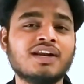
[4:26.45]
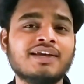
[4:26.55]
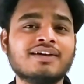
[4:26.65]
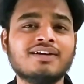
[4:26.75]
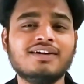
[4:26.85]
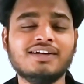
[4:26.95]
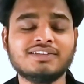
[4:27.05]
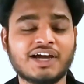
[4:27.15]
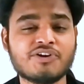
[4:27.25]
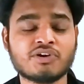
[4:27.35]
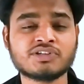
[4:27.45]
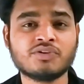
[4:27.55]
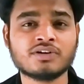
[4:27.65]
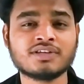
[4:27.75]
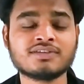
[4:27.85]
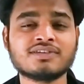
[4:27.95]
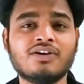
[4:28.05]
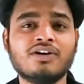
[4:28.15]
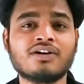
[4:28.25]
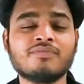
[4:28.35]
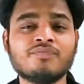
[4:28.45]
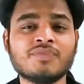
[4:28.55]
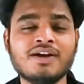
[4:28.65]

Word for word: like thyrotoxicosis or